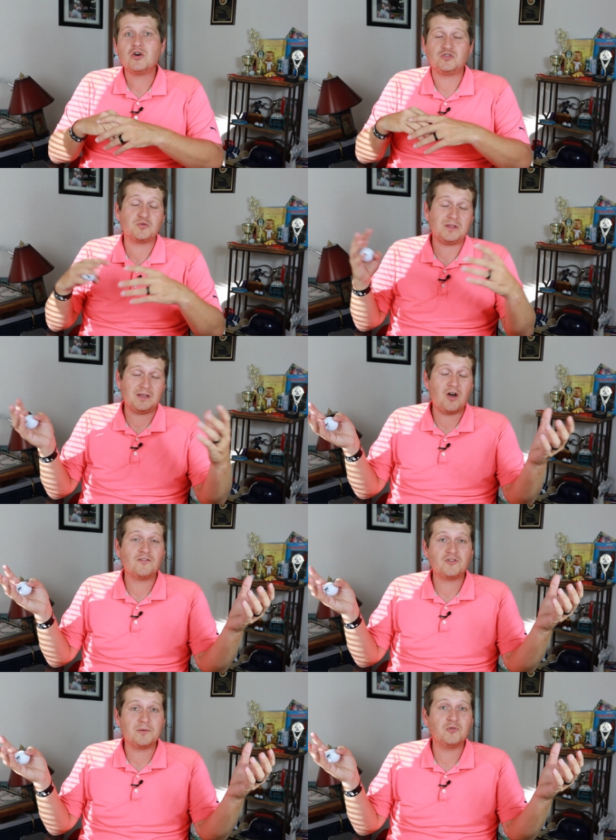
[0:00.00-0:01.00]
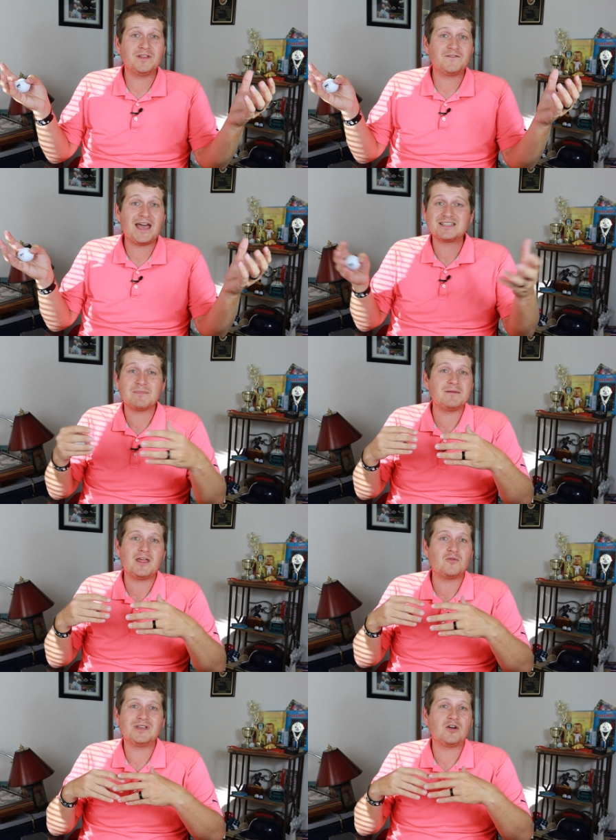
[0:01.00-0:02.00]
who swing the golf club really fast. Maybe
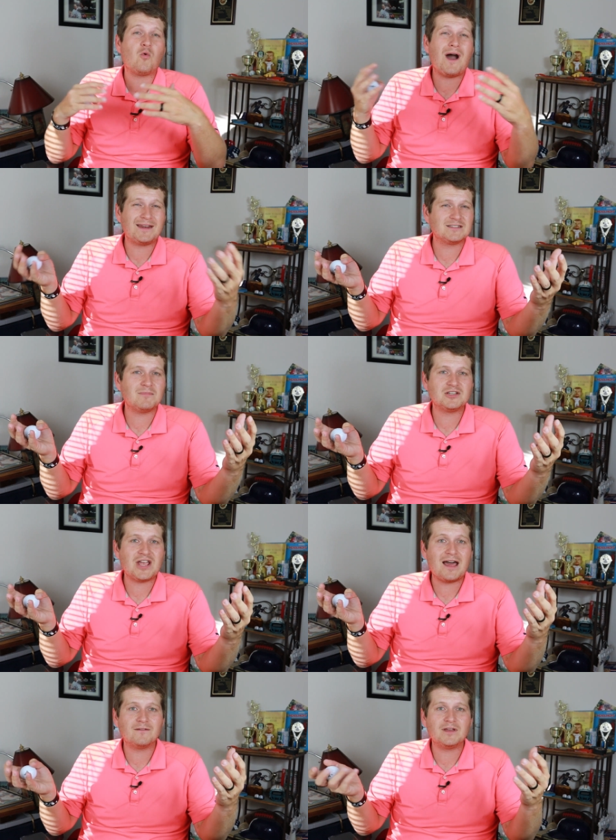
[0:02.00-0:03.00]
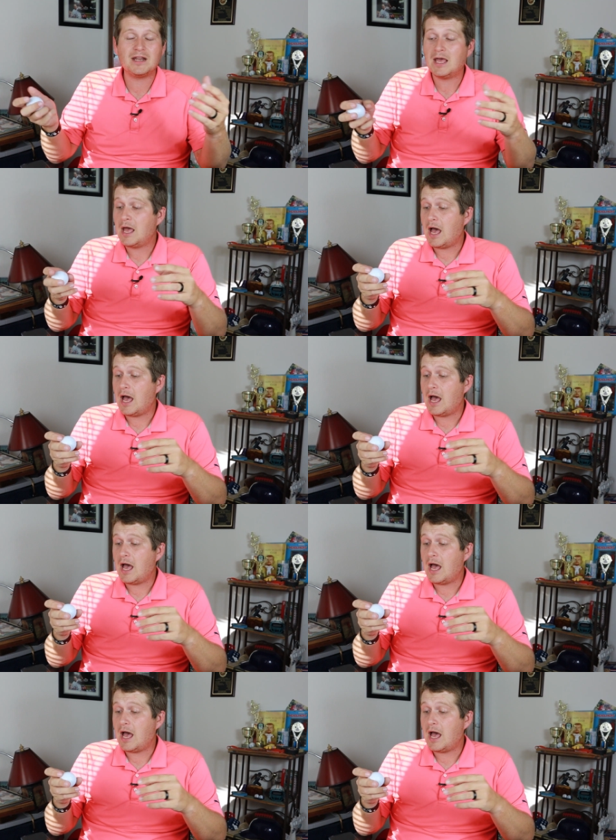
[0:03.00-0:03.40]
they don't get quite as much out of it.